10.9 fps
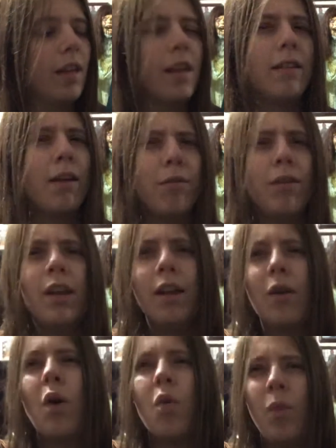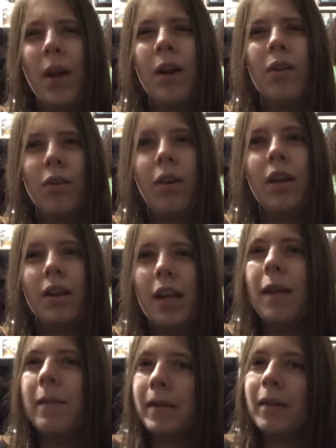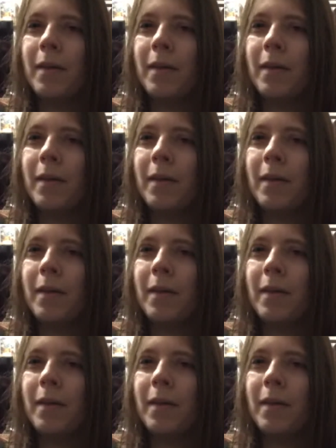definitely a weird looking demon.